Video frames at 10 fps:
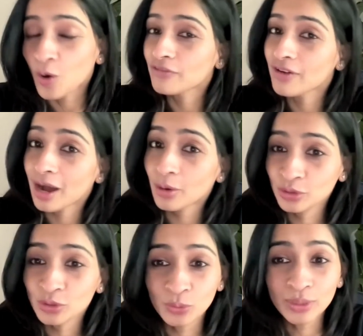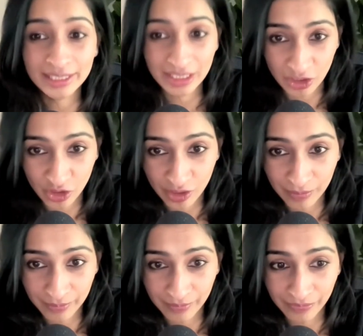of how you will teach.
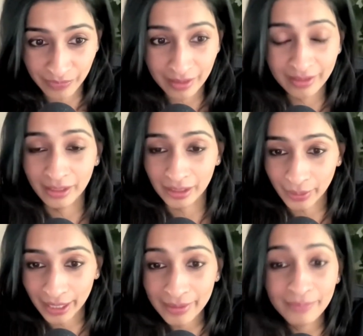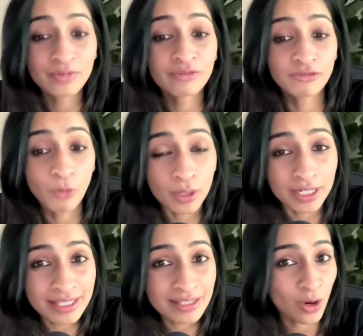Okay.
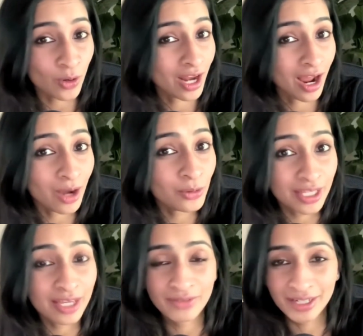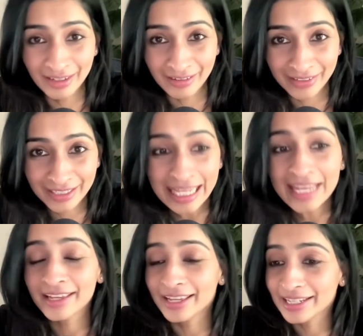Focus on how they will learn
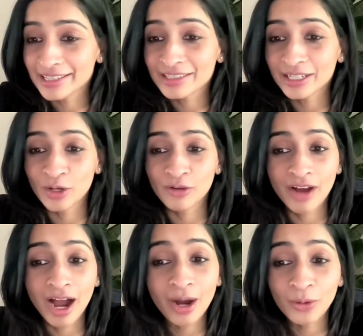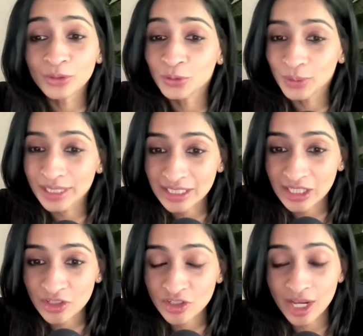instead of how you will
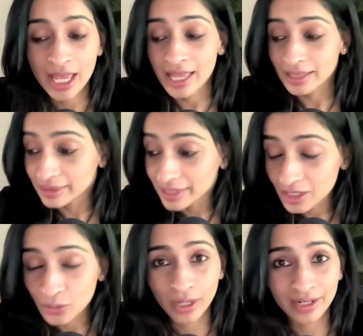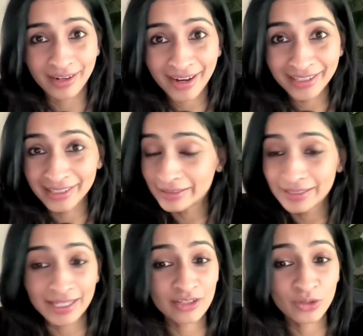teach. This one right here
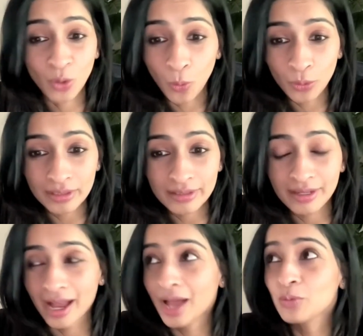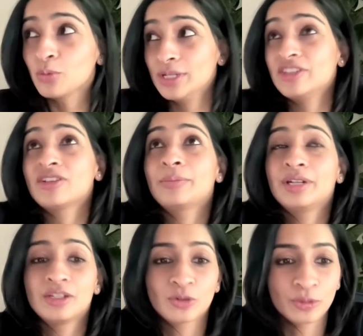is gold. I wish
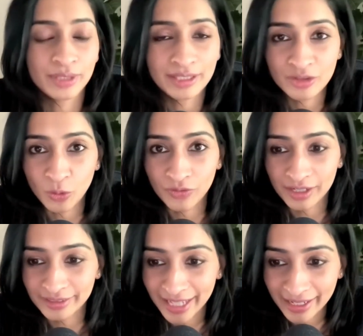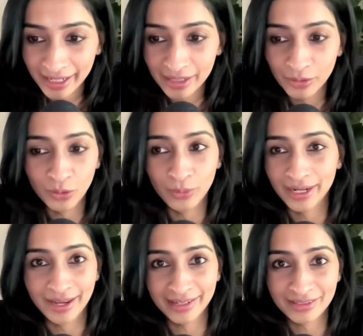somebody told me this over a decade ago when
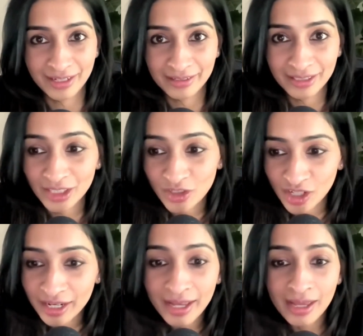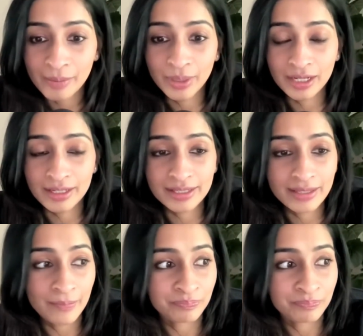I had started teaching, because